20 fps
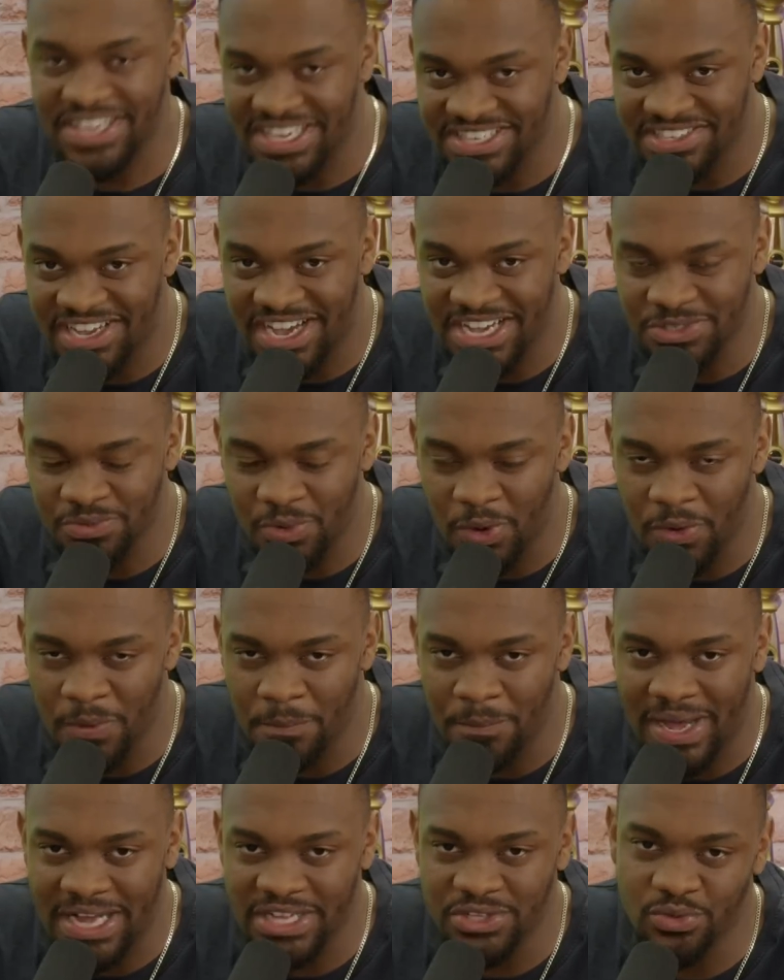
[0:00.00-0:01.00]
Yes, guys, welcome
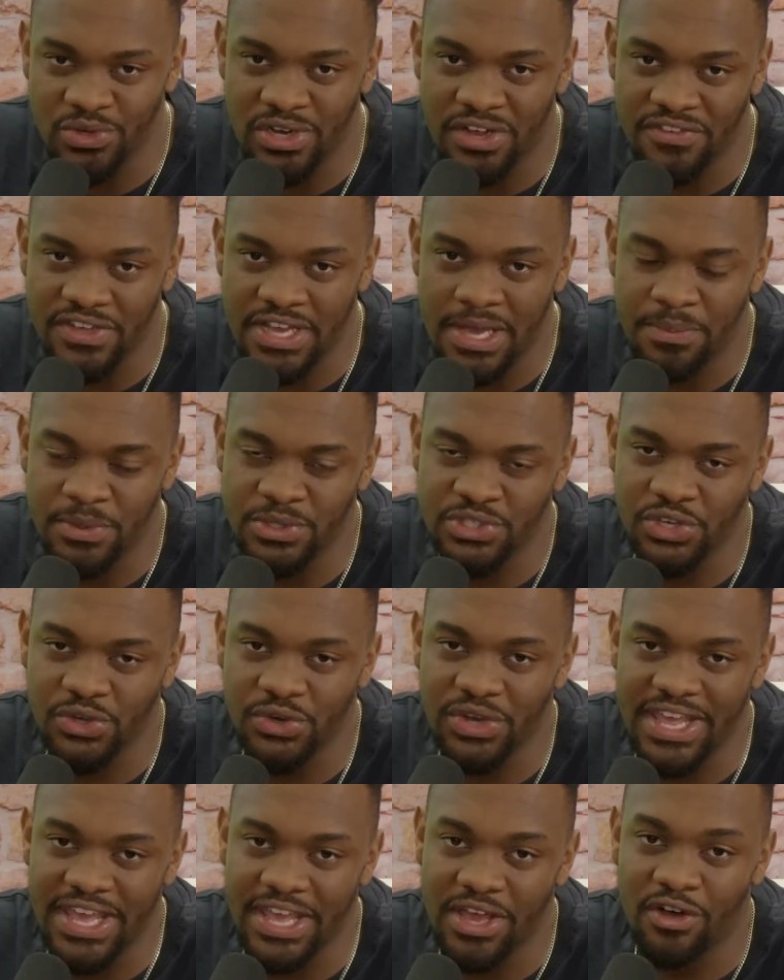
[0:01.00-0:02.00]
back to another
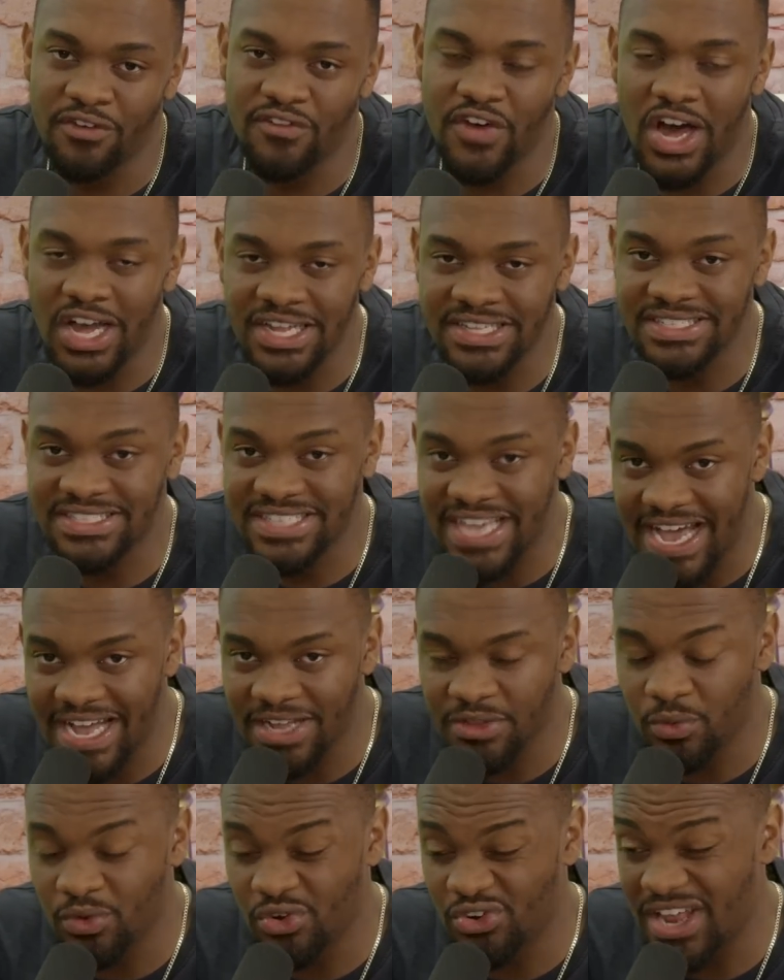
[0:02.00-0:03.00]
episode here of
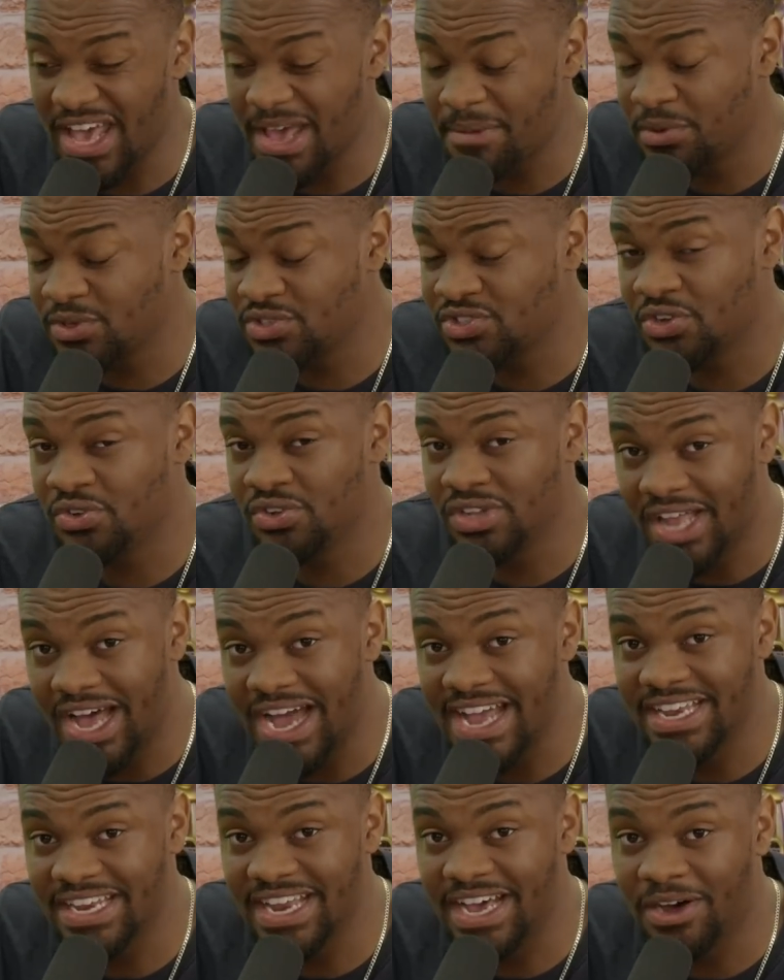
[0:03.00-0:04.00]
Untagged. We're on episode
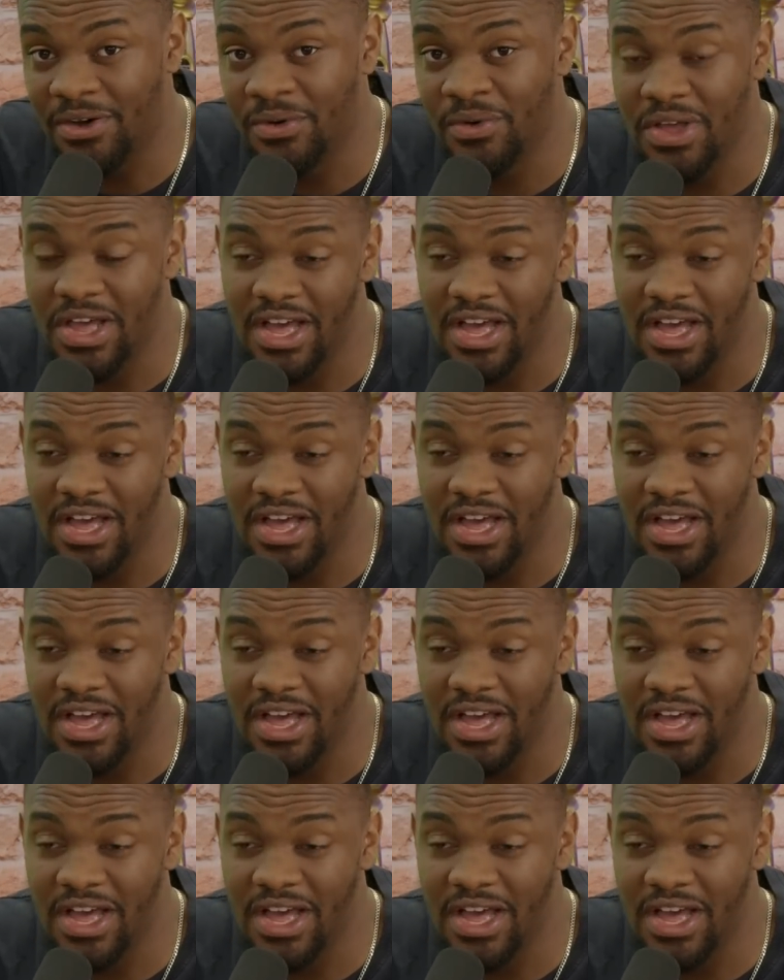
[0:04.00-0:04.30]
9 now.